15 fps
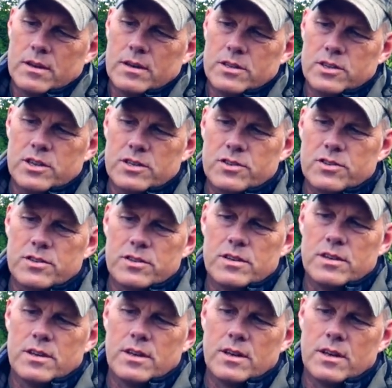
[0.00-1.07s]

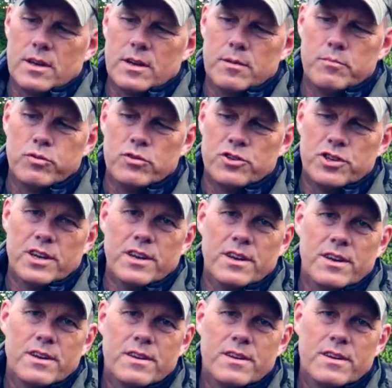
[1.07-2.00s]
adjust and push in.